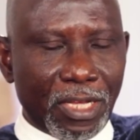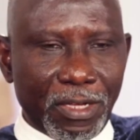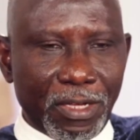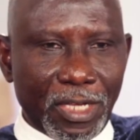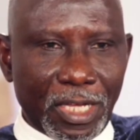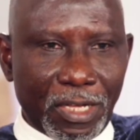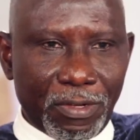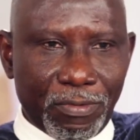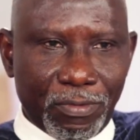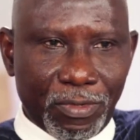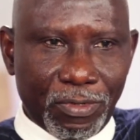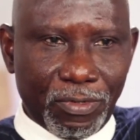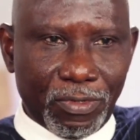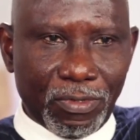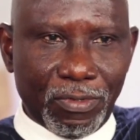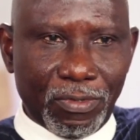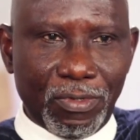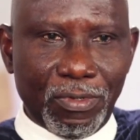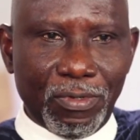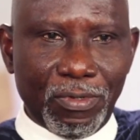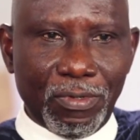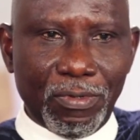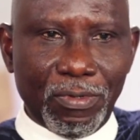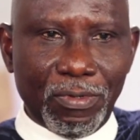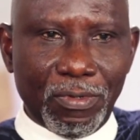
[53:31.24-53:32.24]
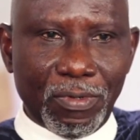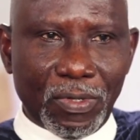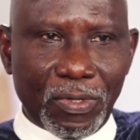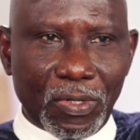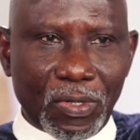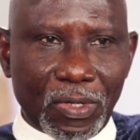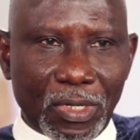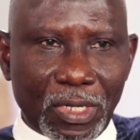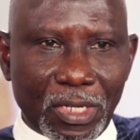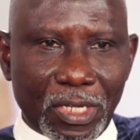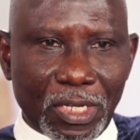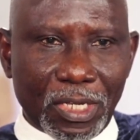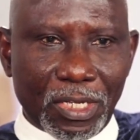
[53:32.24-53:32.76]
I want to do
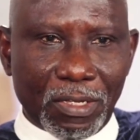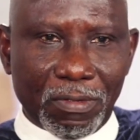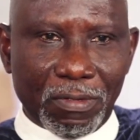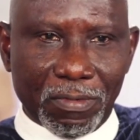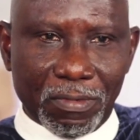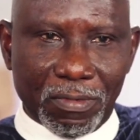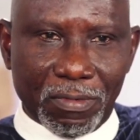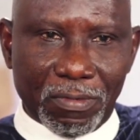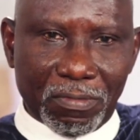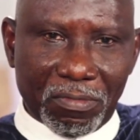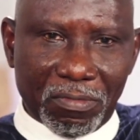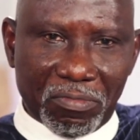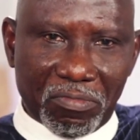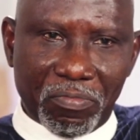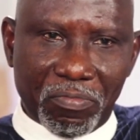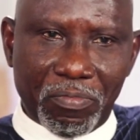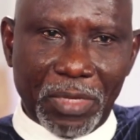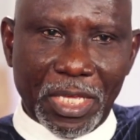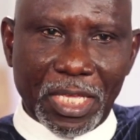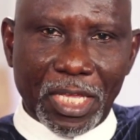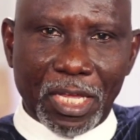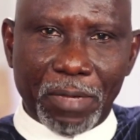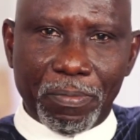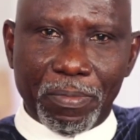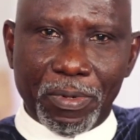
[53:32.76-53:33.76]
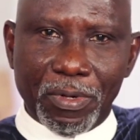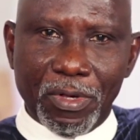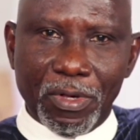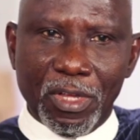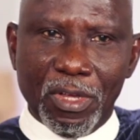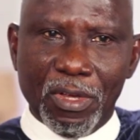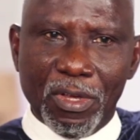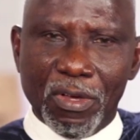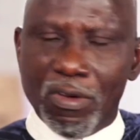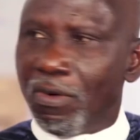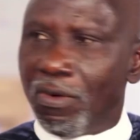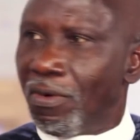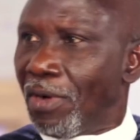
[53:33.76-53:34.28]
makeup.
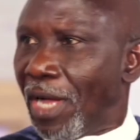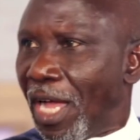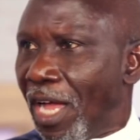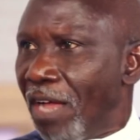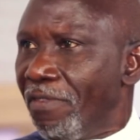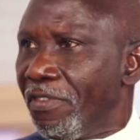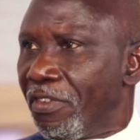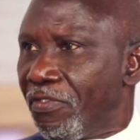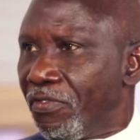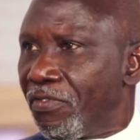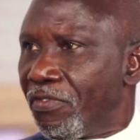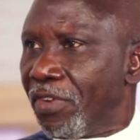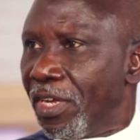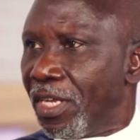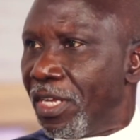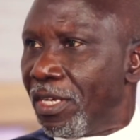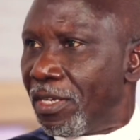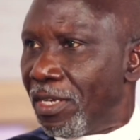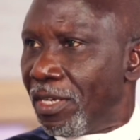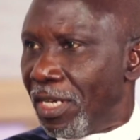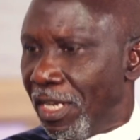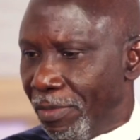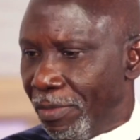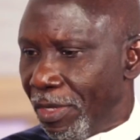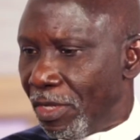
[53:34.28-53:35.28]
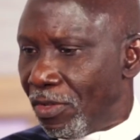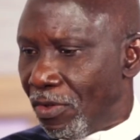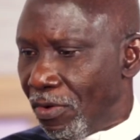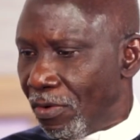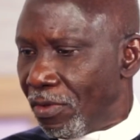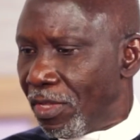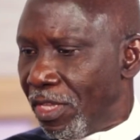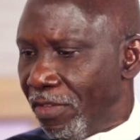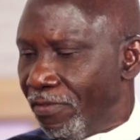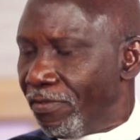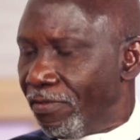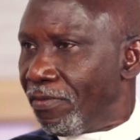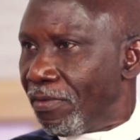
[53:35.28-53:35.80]
Oh, I have a friend. Let me
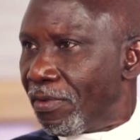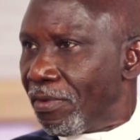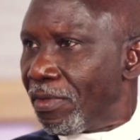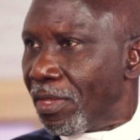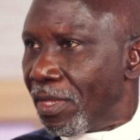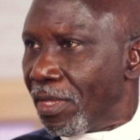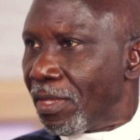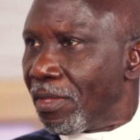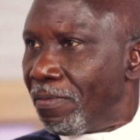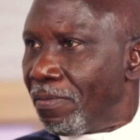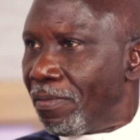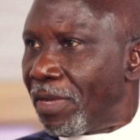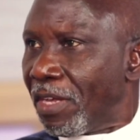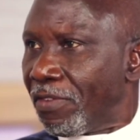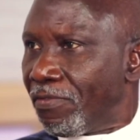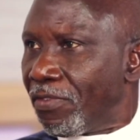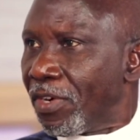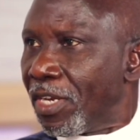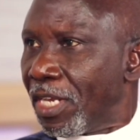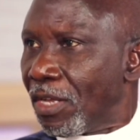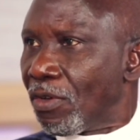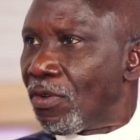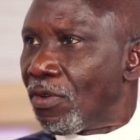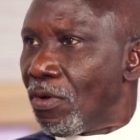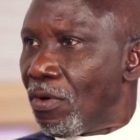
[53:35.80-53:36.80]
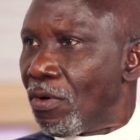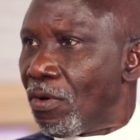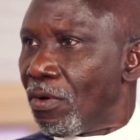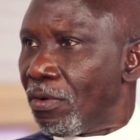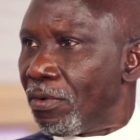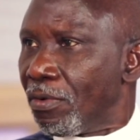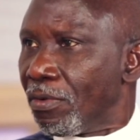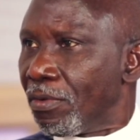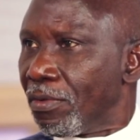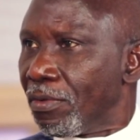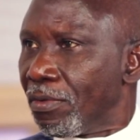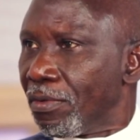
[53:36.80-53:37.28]
give my friend a call.